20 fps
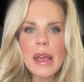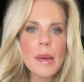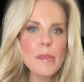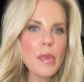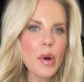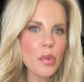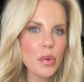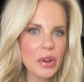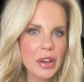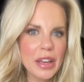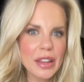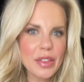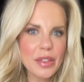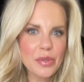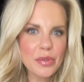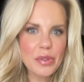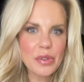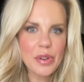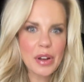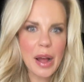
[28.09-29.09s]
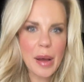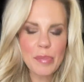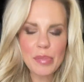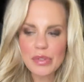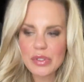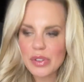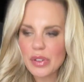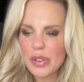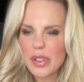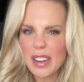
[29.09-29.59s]
but we'll get through a couple
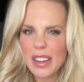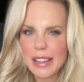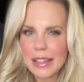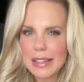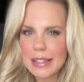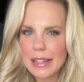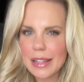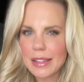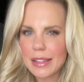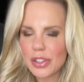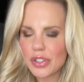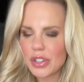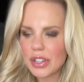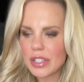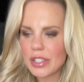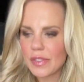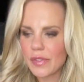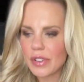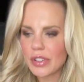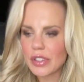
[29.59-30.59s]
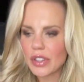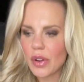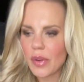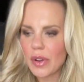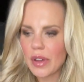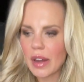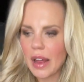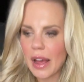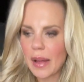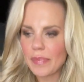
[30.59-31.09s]
so you can at least get the gist of what's
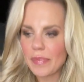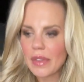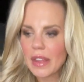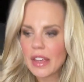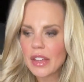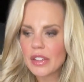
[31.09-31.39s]
going on.